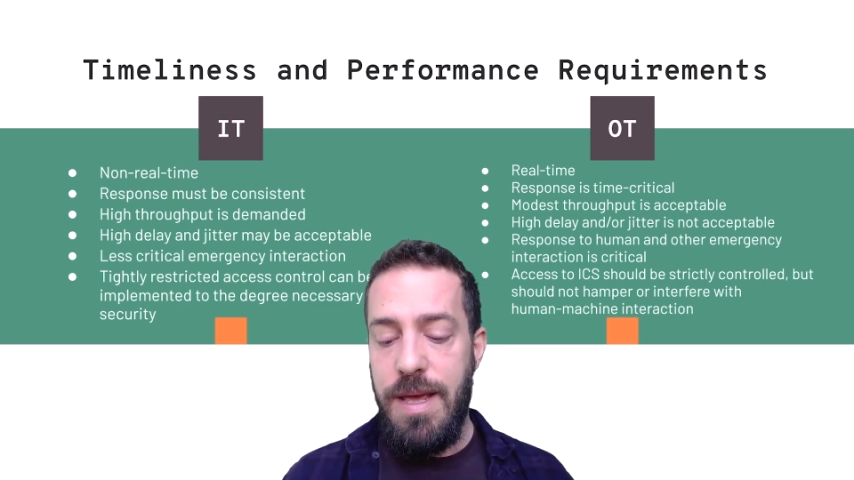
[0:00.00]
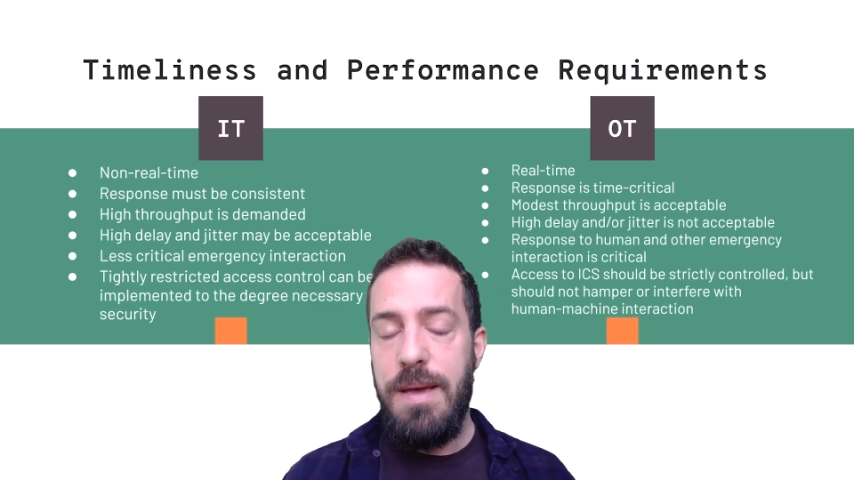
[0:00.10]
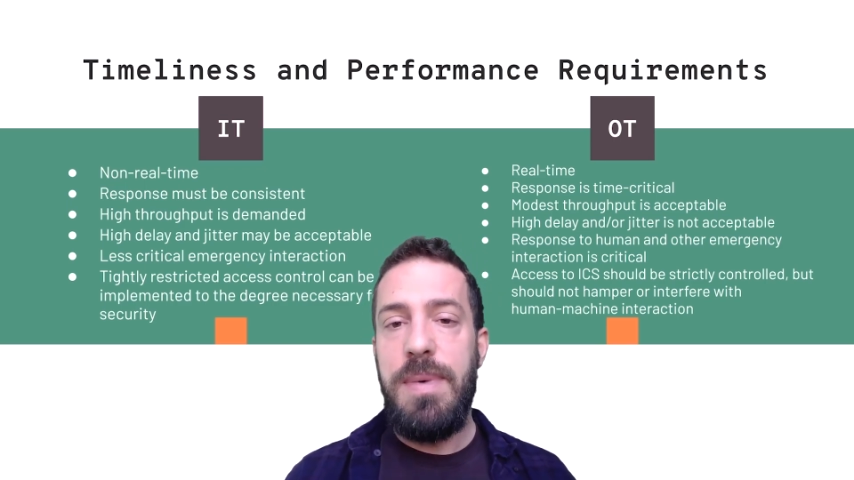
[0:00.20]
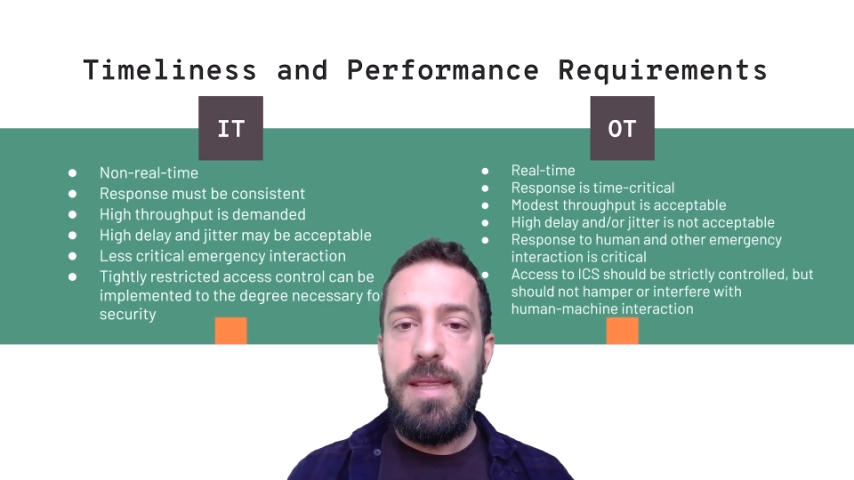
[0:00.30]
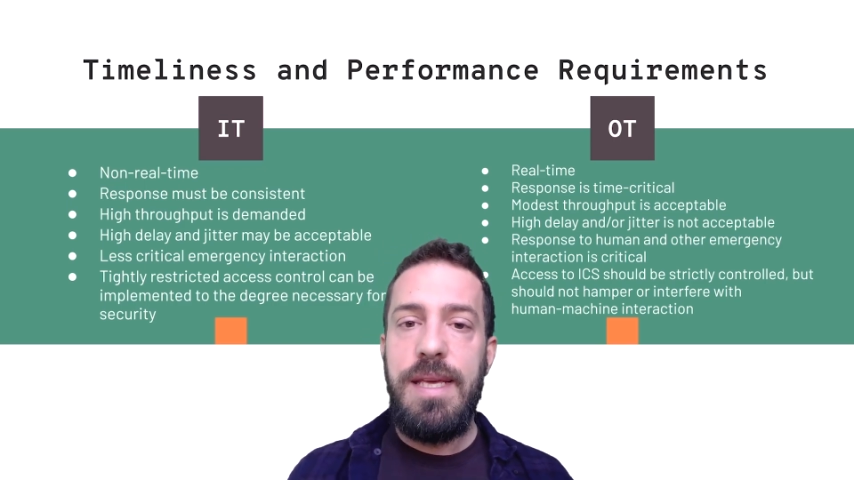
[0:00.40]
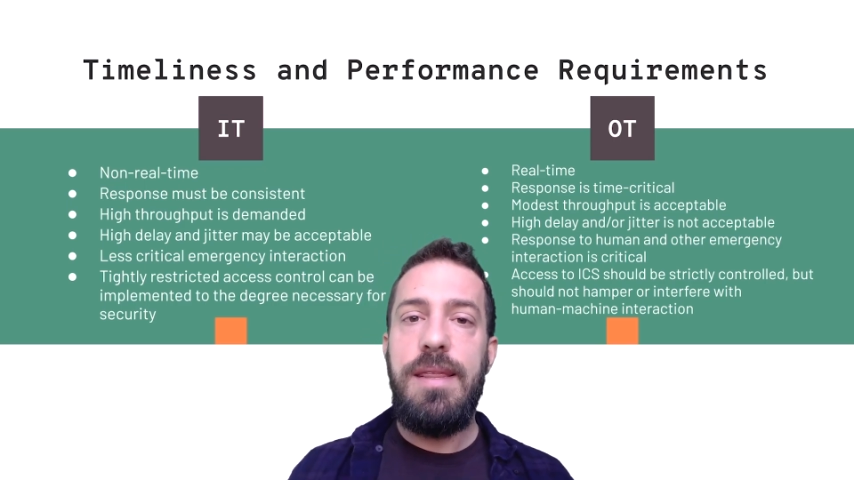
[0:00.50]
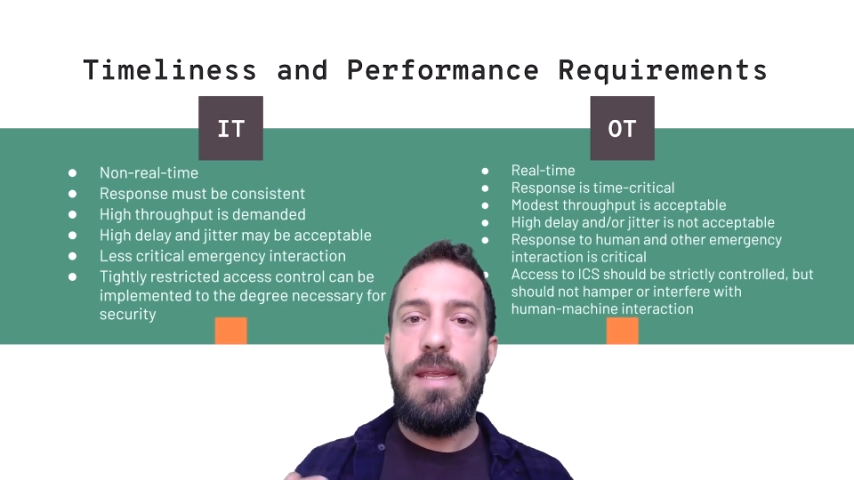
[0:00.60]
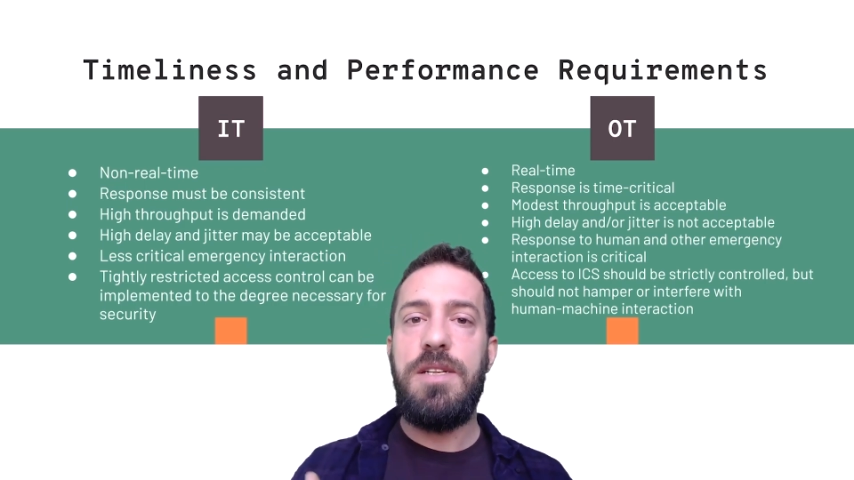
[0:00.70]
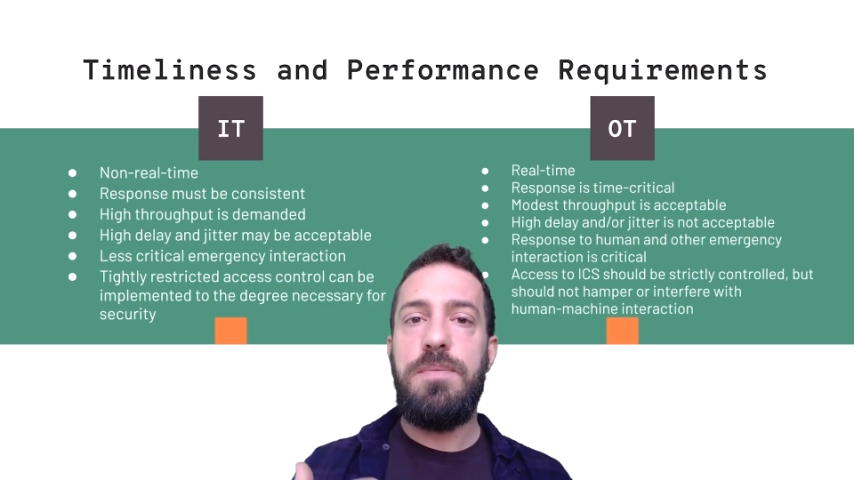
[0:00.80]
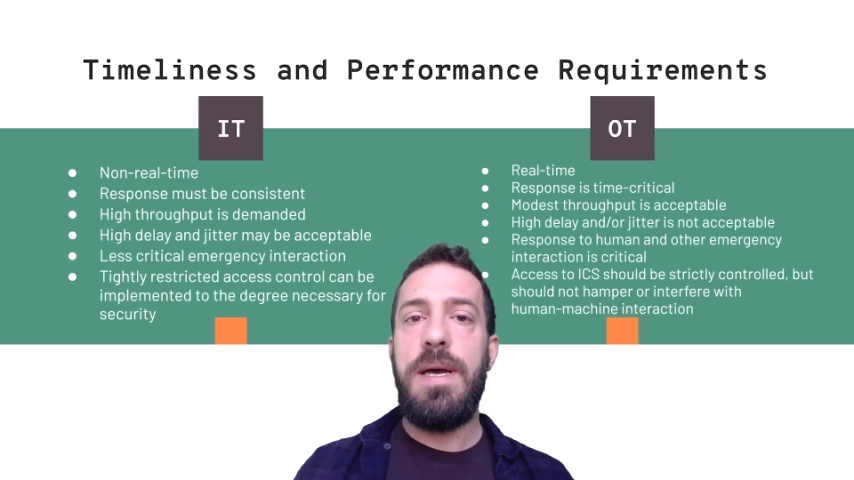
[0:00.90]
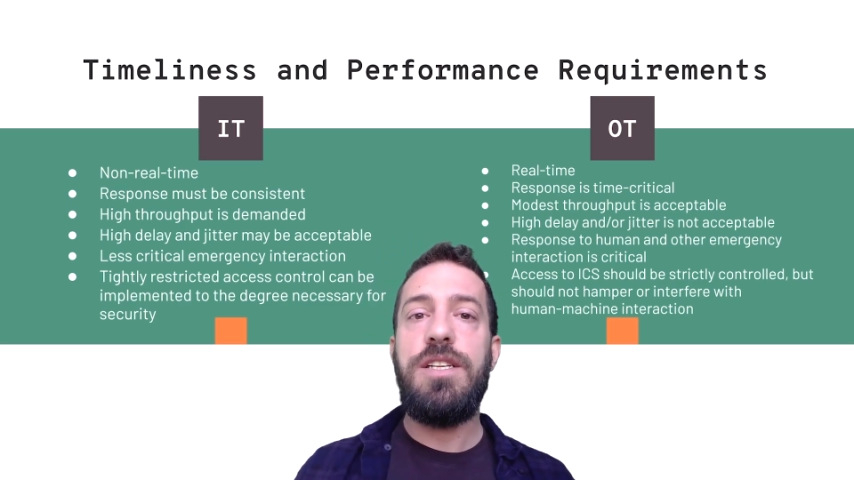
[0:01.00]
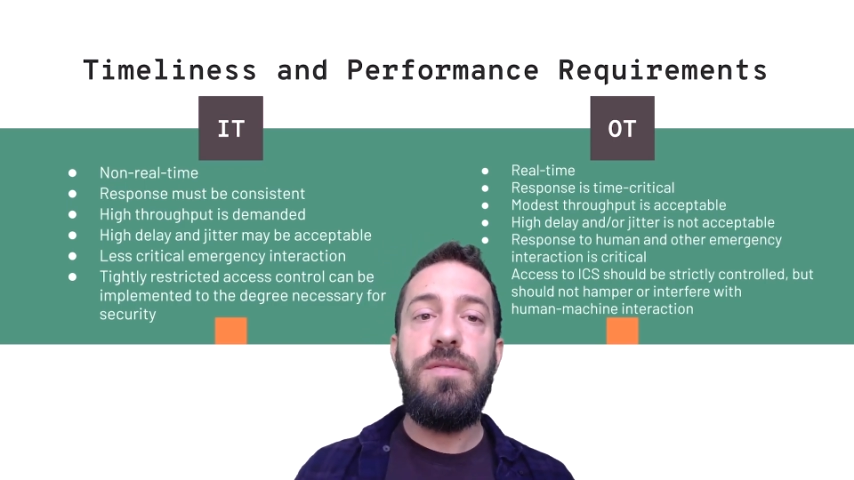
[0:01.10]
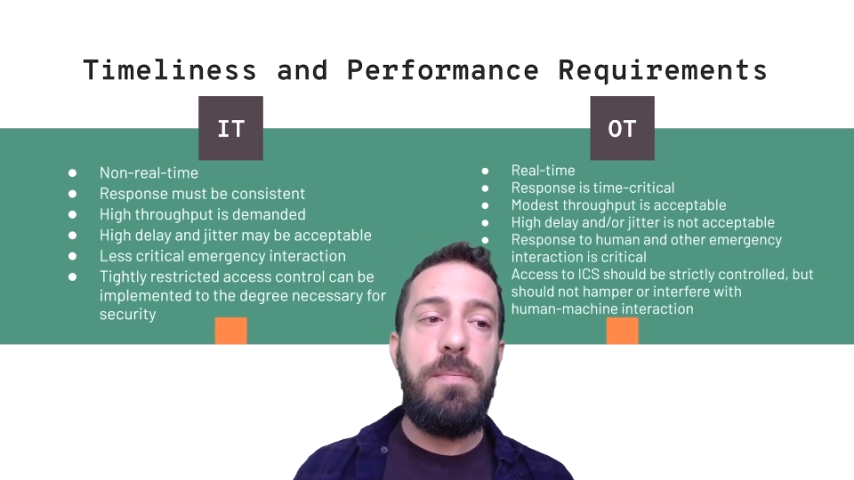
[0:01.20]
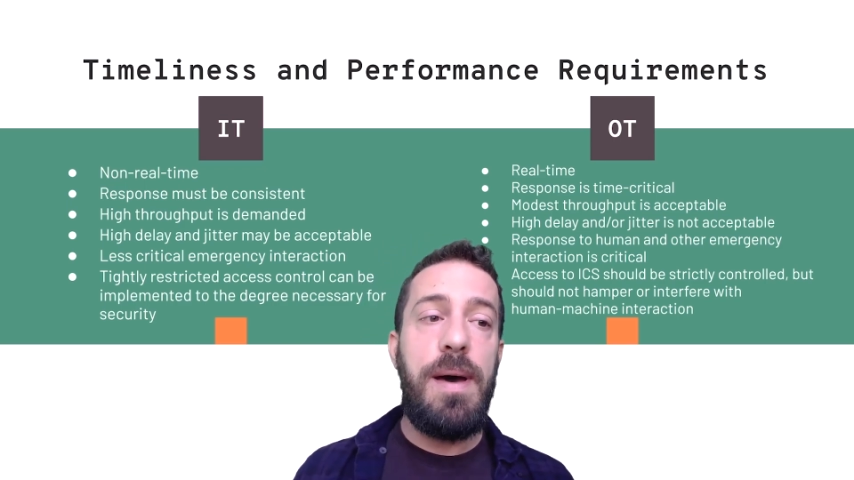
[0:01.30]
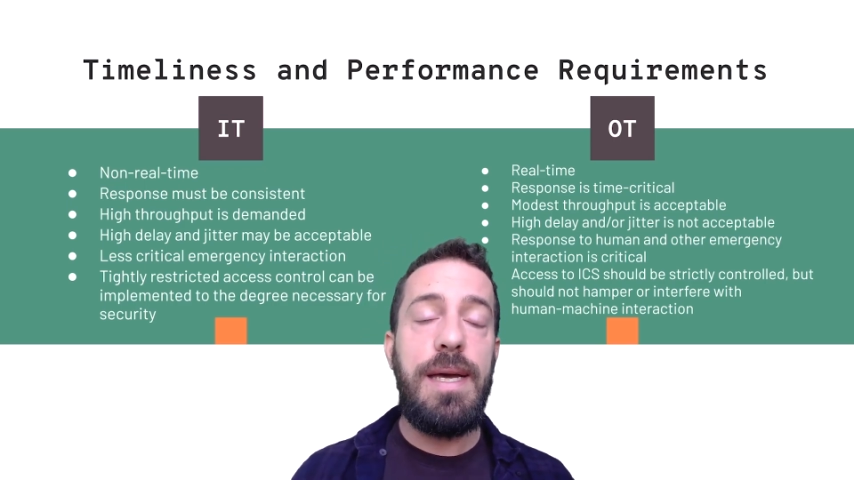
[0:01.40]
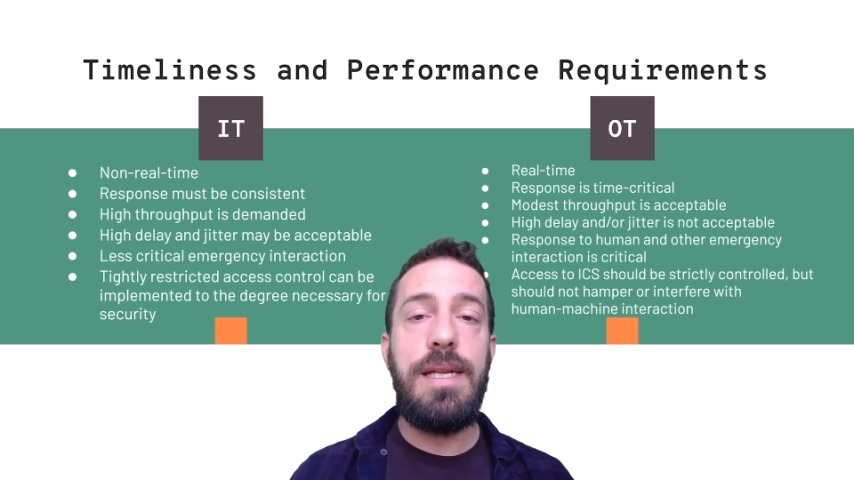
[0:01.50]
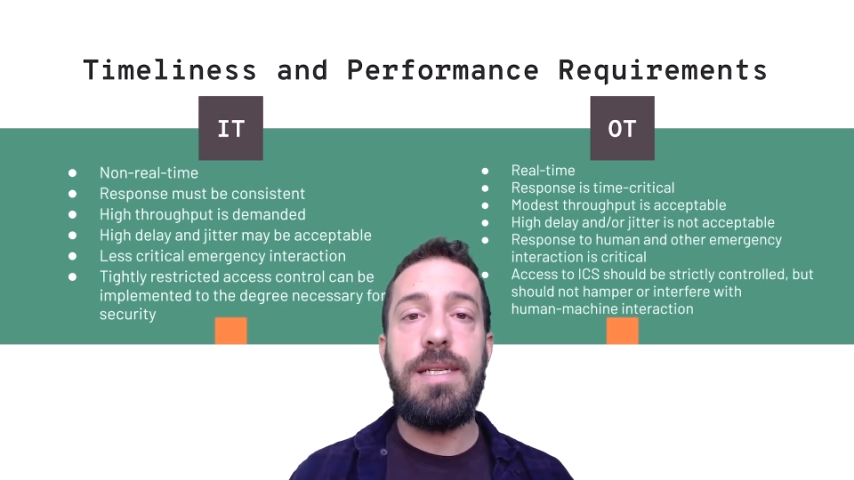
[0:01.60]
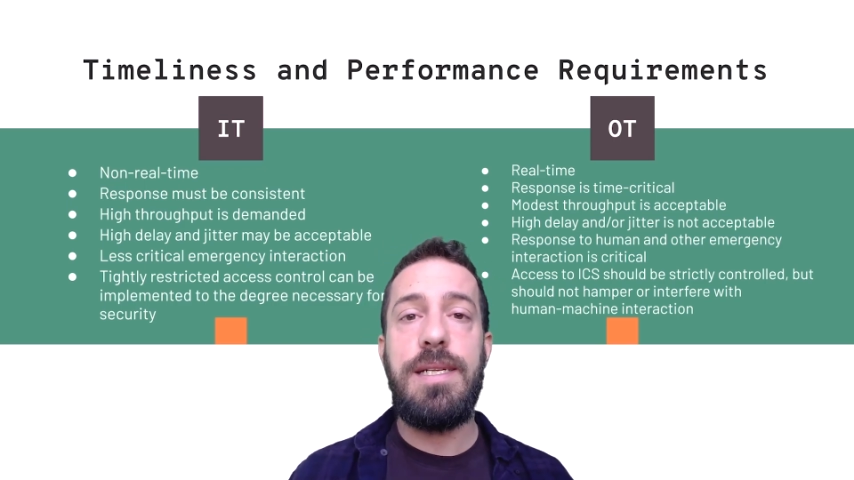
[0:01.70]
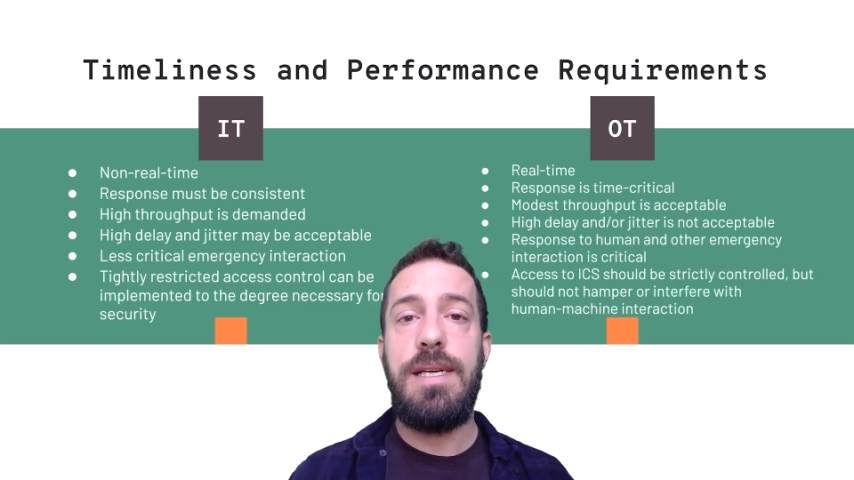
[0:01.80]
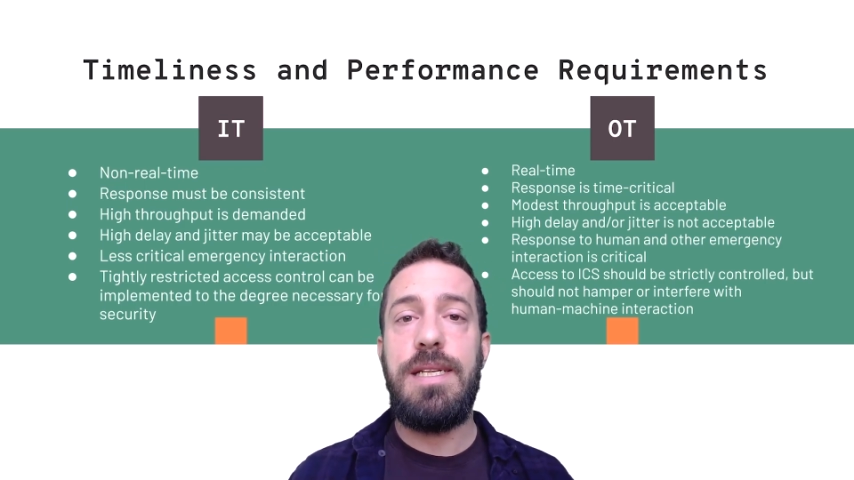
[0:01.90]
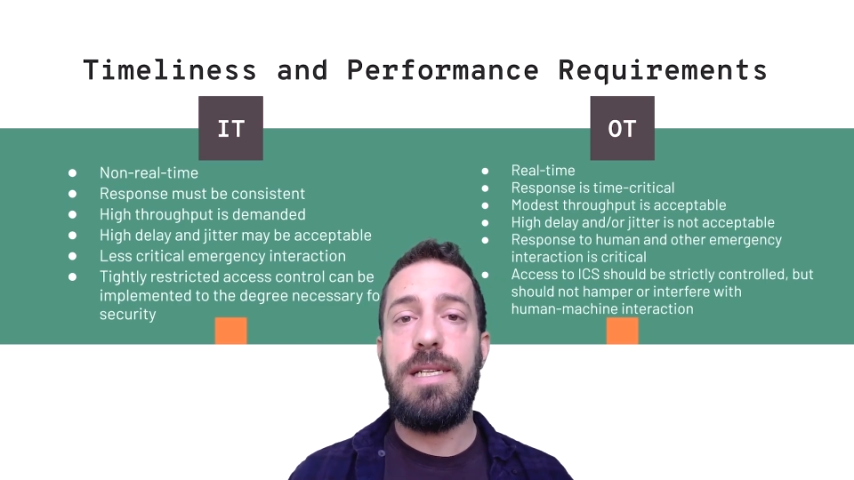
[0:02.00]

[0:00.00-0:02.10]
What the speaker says: But the inspection of the packets is